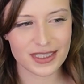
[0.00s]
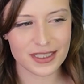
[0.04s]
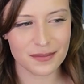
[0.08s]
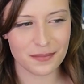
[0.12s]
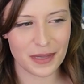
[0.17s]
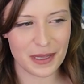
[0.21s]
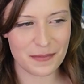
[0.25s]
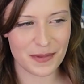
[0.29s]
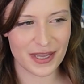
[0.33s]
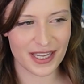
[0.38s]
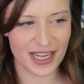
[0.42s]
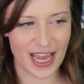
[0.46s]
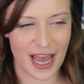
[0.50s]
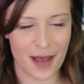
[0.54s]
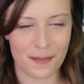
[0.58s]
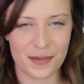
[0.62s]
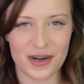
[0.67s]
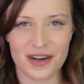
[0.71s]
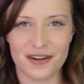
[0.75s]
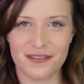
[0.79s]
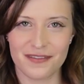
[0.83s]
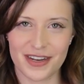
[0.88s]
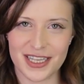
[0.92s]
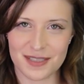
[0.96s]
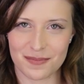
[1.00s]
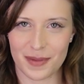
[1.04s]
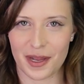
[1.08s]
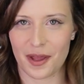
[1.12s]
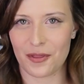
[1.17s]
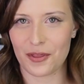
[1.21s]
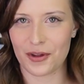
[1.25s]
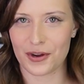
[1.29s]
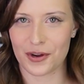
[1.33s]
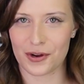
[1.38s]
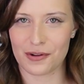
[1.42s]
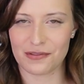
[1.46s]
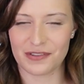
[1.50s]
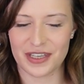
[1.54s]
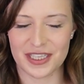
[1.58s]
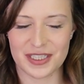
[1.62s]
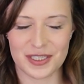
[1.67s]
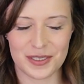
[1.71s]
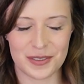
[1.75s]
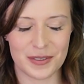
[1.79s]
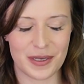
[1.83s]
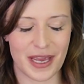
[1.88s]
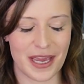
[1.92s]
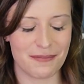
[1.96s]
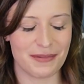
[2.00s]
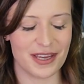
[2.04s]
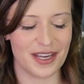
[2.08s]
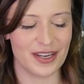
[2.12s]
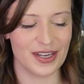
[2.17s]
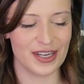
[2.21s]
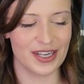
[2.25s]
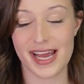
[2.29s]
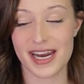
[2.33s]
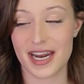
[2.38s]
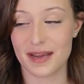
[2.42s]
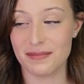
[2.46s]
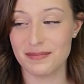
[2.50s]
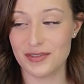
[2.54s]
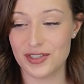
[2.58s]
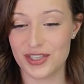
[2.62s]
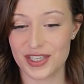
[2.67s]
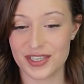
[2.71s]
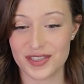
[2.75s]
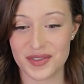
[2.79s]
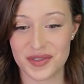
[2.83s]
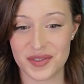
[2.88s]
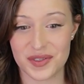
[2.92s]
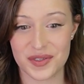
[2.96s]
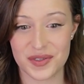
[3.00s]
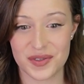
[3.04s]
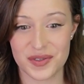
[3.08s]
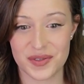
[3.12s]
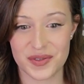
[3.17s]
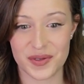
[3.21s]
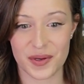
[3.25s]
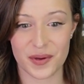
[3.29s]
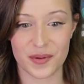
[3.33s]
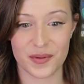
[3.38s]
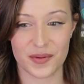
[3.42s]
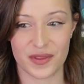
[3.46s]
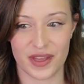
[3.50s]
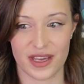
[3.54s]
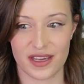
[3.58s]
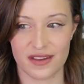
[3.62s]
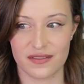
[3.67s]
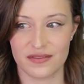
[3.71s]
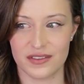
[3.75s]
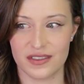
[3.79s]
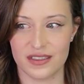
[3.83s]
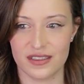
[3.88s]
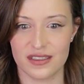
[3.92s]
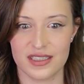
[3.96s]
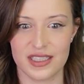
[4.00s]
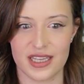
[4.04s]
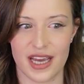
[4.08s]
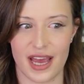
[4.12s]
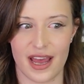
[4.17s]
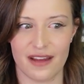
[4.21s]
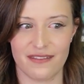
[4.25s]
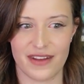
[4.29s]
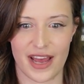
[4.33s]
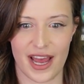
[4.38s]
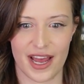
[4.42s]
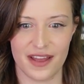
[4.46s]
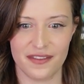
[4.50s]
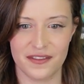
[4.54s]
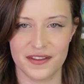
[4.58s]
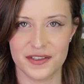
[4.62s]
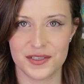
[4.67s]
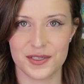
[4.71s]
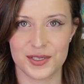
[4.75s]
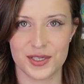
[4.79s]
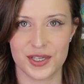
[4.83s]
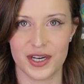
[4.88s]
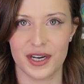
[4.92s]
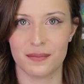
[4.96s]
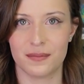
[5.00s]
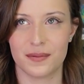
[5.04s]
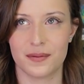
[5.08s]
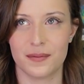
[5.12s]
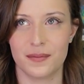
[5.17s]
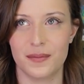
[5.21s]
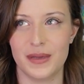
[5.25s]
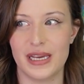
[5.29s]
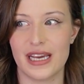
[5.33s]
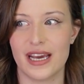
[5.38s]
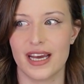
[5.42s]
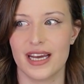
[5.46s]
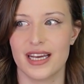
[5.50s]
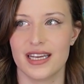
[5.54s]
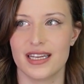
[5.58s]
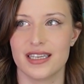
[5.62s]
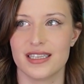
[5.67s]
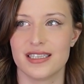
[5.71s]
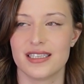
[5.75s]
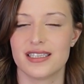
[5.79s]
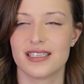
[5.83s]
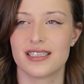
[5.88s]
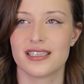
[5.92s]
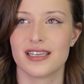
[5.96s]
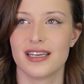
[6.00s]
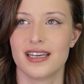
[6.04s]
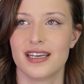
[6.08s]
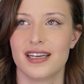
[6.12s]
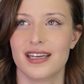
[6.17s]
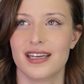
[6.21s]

Maybe a cabin invites my other girlfriends who game here. And I'm just so thankful to have had this trip because